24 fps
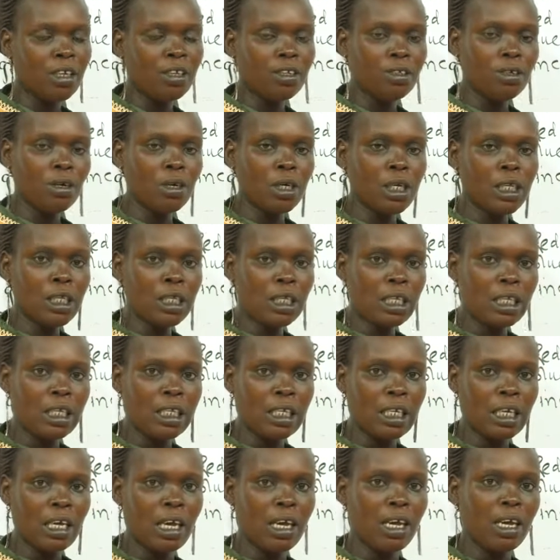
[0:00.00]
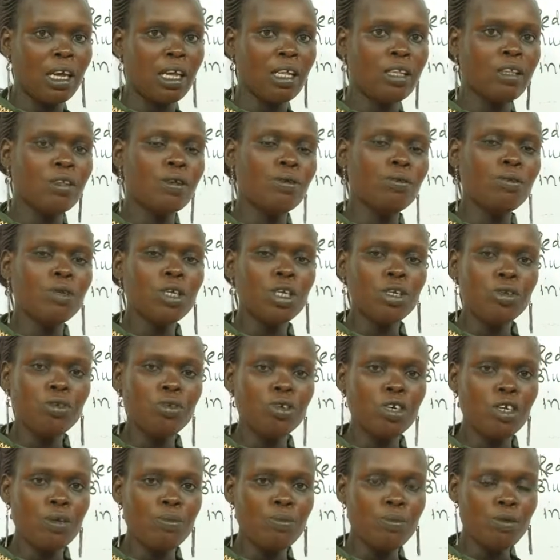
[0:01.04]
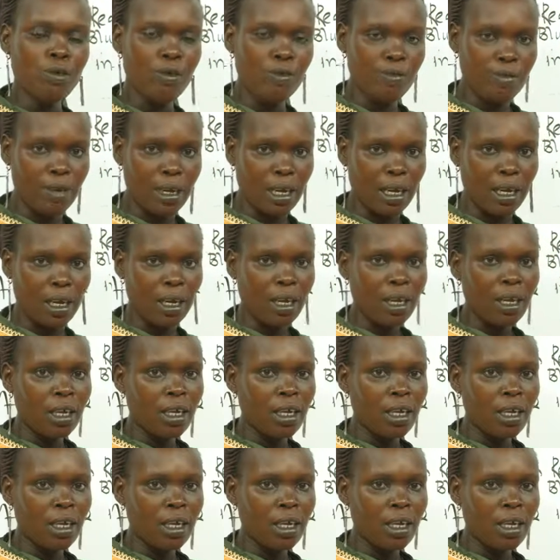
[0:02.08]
So in this case, we need to remove the